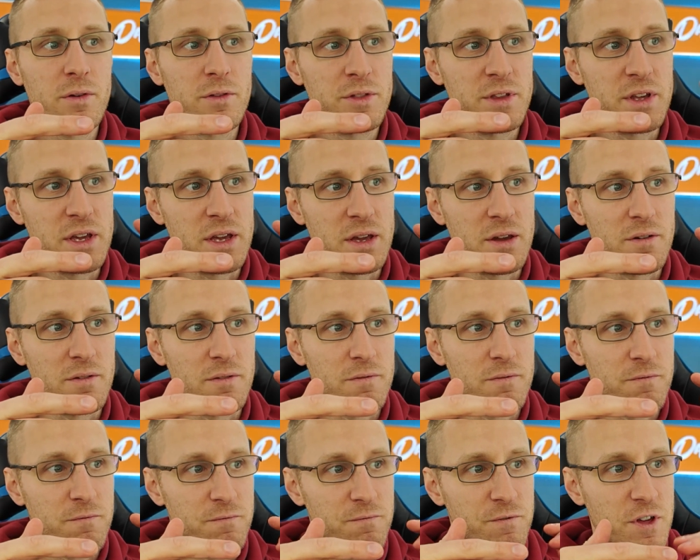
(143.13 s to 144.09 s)
The
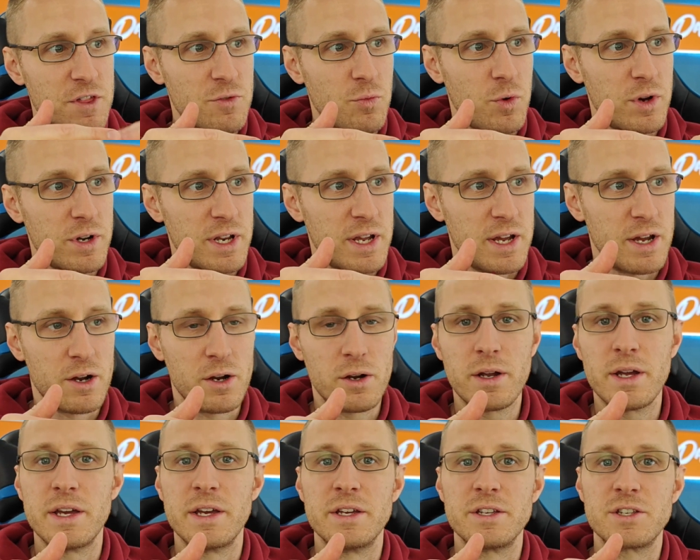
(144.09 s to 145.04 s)
fifth one
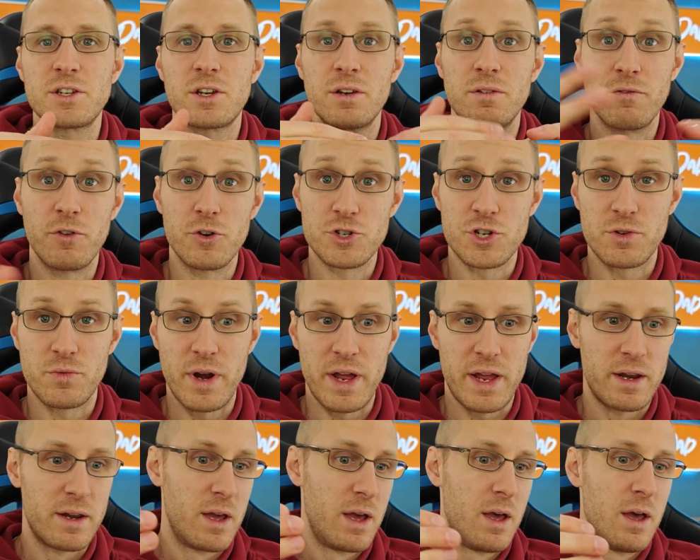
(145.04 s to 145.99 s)
here is conversion
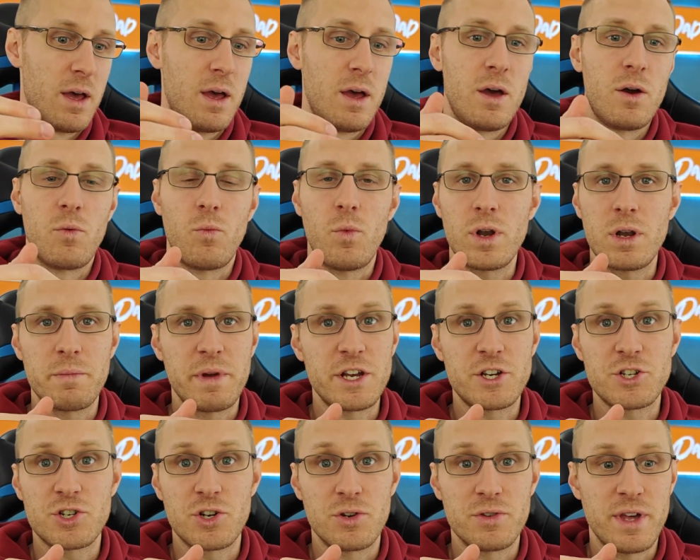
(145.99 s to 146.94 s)
rate. Want to
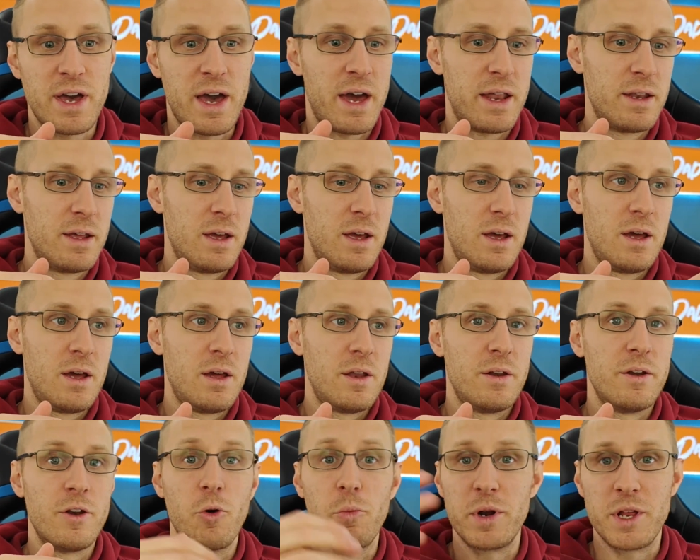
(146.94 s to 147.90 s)
make sure that
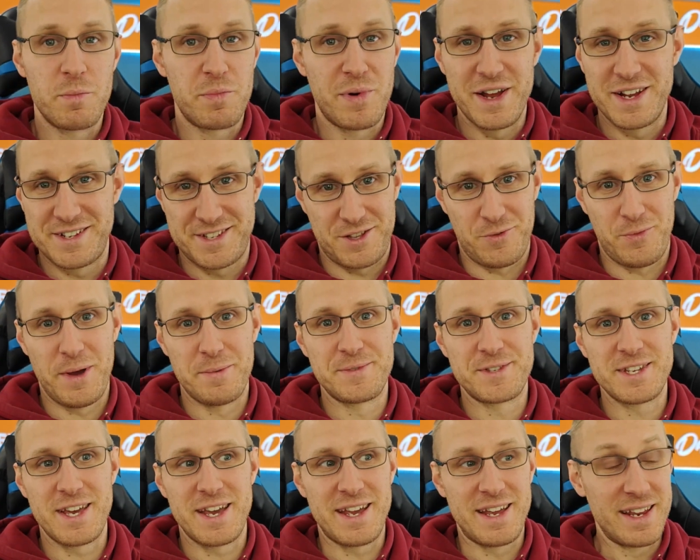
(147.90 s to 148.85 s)
nobody breaks the
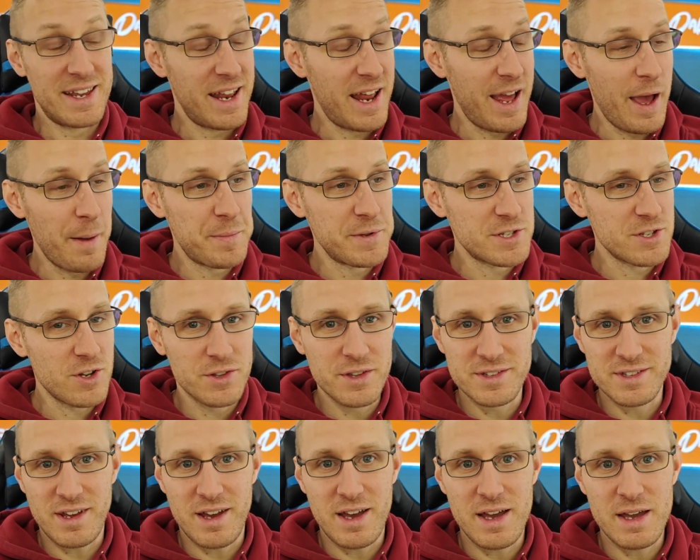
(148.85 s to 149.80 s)
website. It happens all
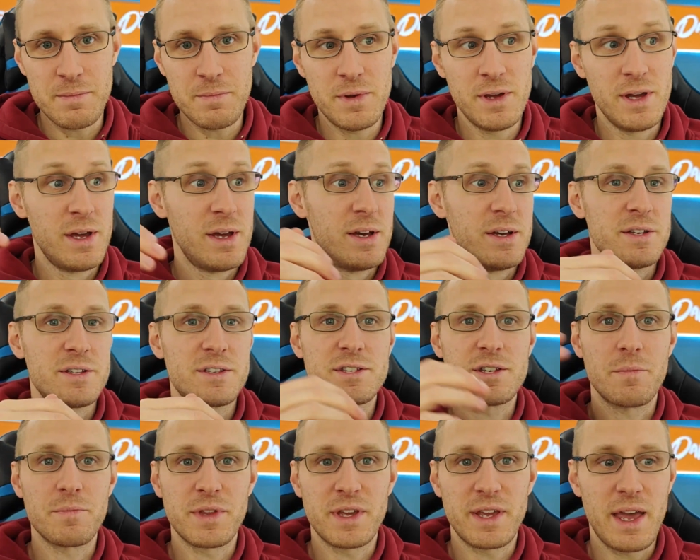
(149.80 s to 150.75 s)
the time.
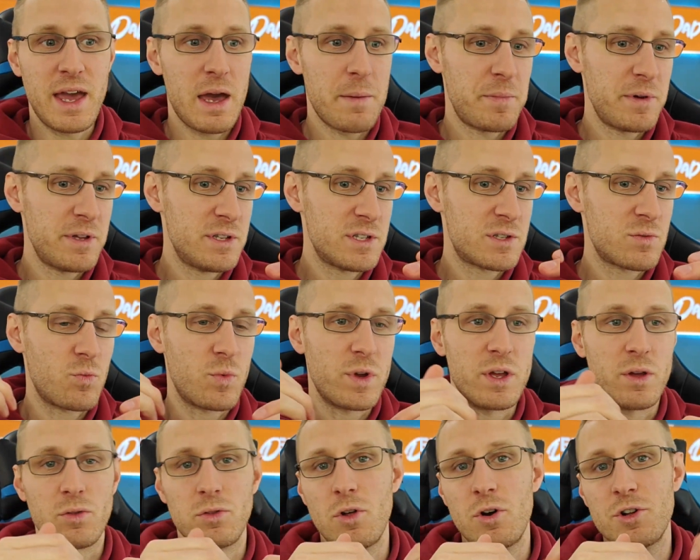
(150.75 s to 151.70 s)
Something happens,
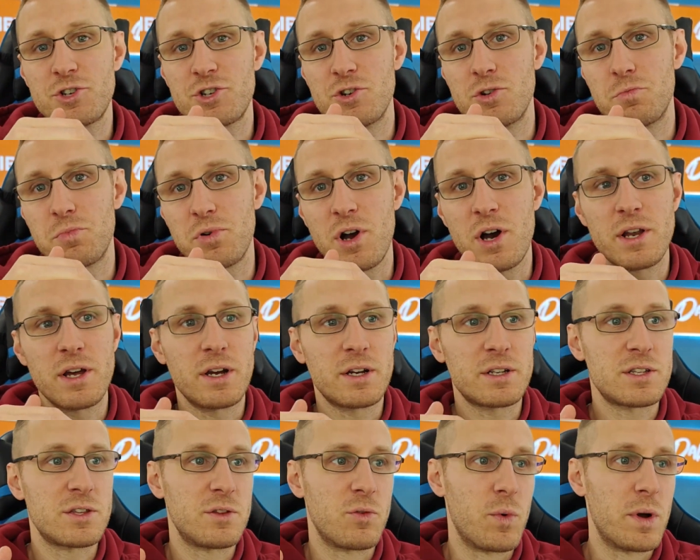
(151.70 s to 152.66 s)
we launch a new
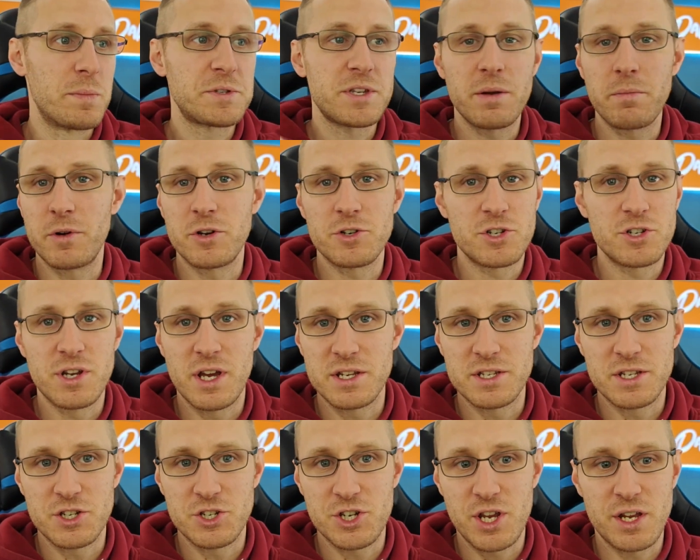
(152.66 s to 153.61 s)
product, the website
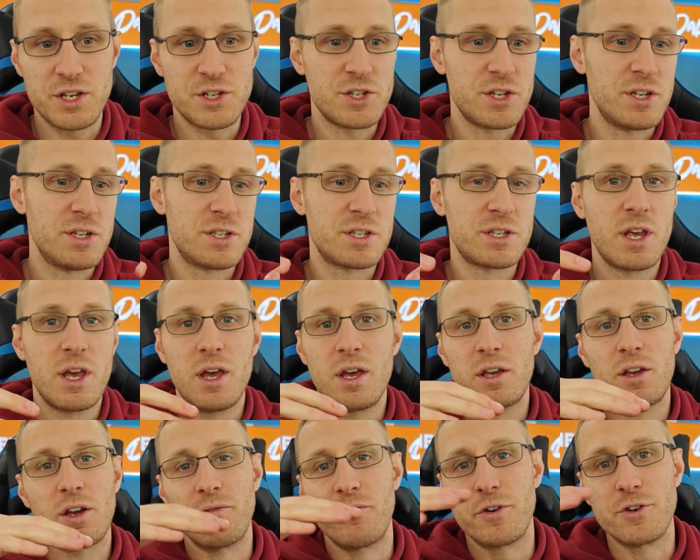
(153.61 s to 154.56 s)
merchandising changes,
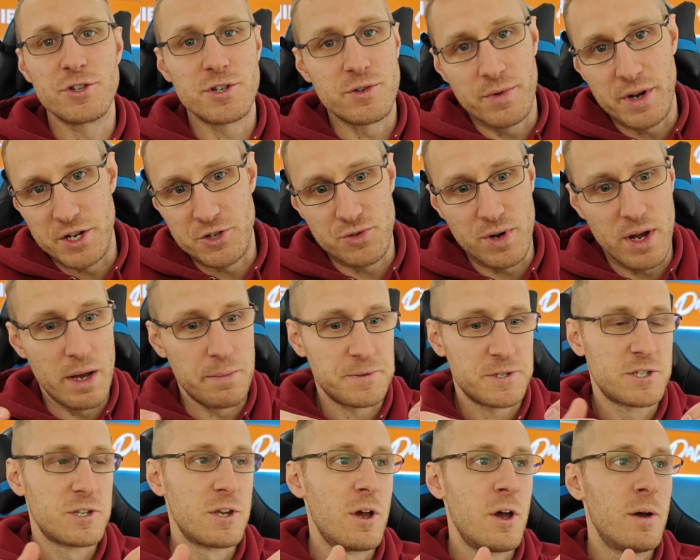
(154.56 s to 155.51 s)
conversion rate
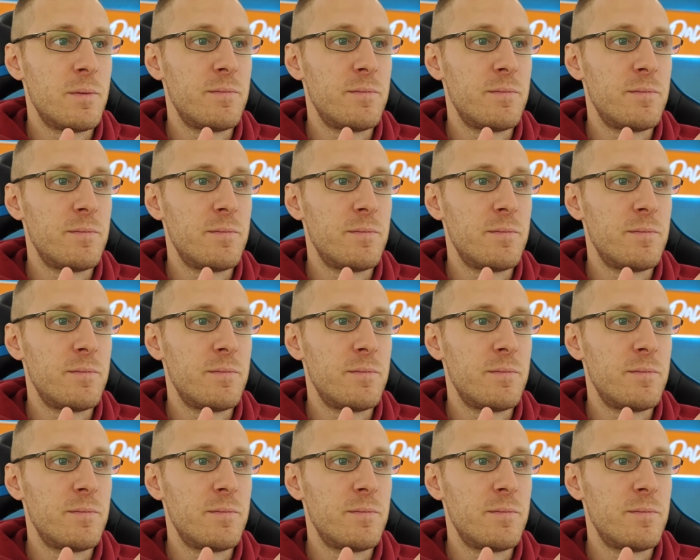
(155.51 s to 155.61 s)
drops.